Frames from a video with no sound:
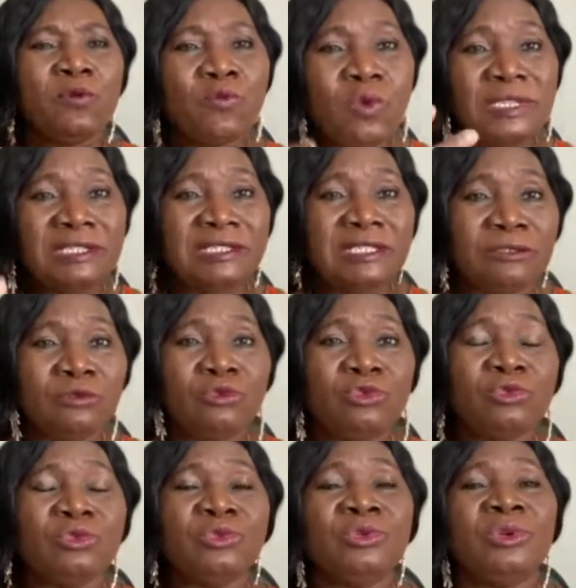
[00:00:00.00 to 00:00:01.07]
wanting
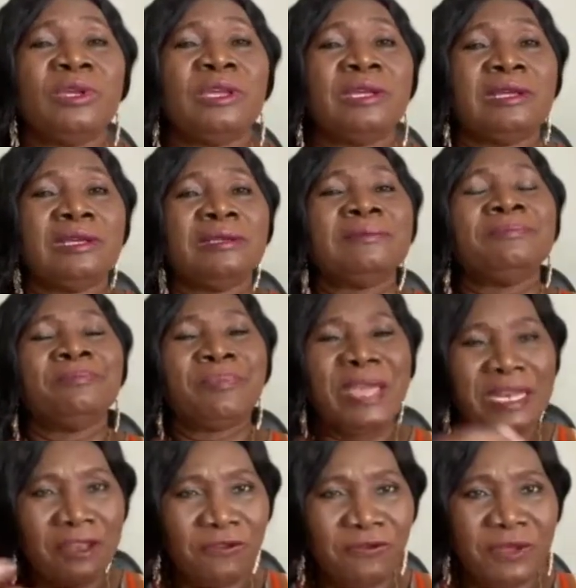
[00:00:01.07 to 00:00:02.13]
to
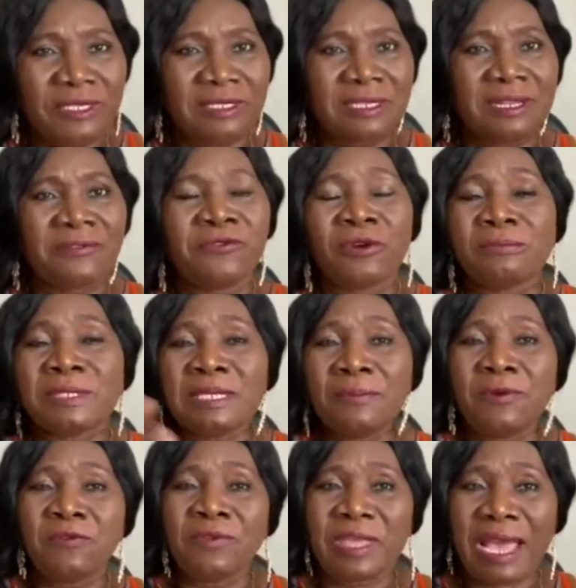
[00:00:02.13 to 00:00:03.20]
benefit from some
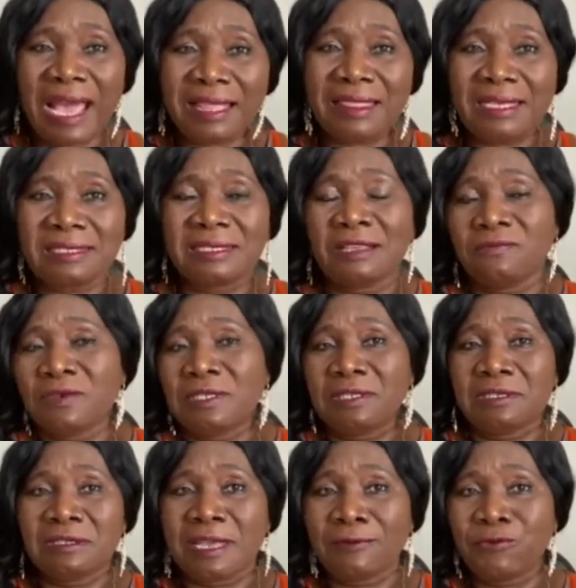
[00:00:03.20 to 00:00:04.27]
of the other
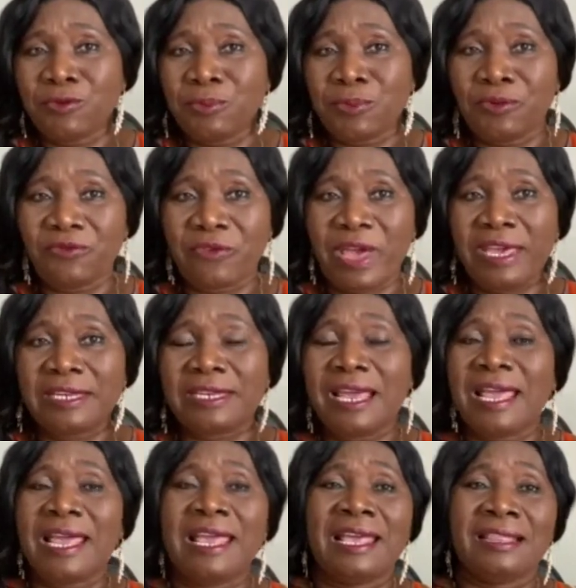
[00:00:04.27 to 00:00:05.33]
services that we provide,
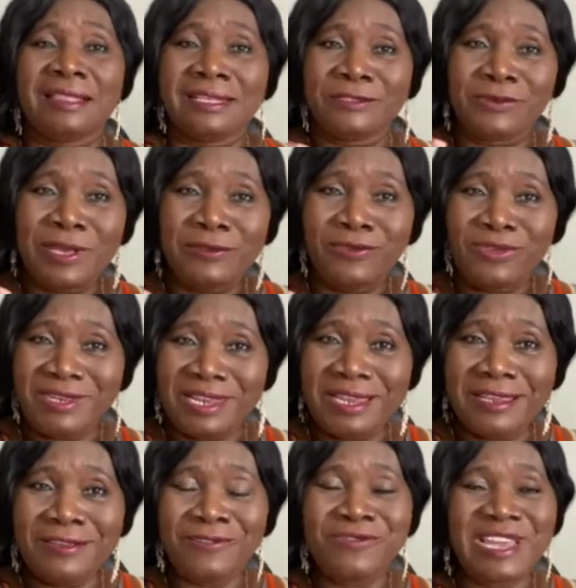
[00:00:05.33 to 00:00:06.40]
and that's why
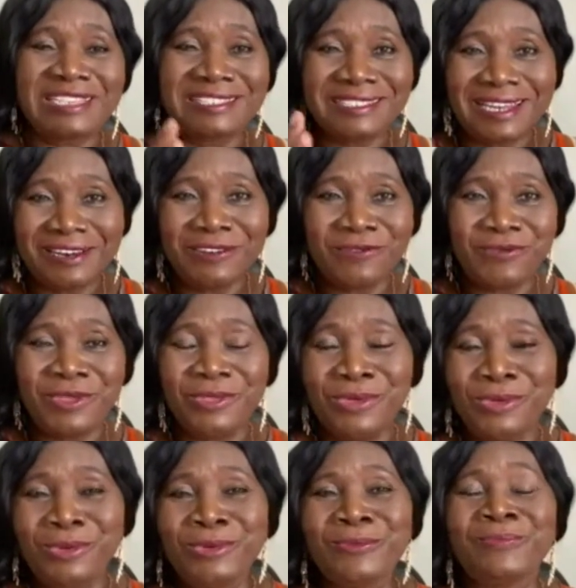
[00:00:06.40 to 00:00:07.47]
today we are sharing with
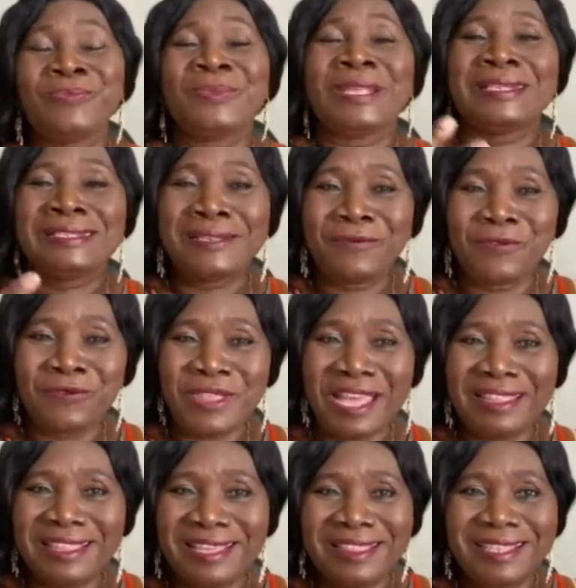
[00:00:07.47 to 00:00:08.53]
you some of the
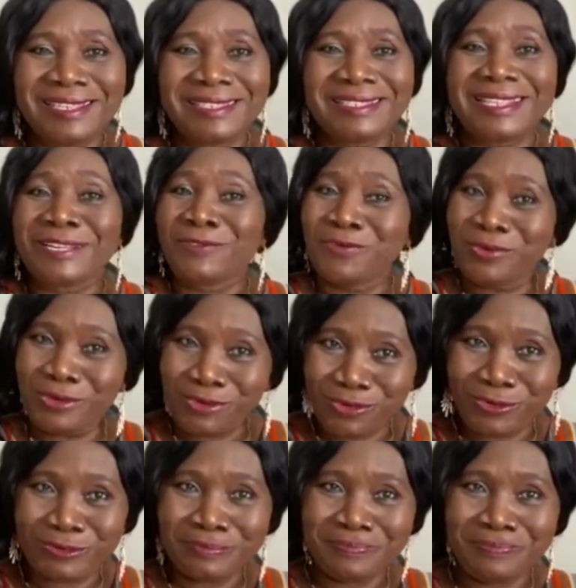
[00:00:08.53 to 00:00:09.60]
other things that we
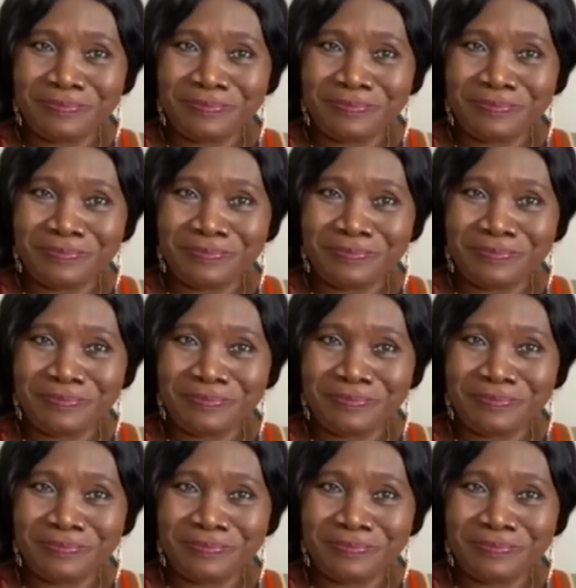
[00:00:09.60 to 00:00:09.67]
do.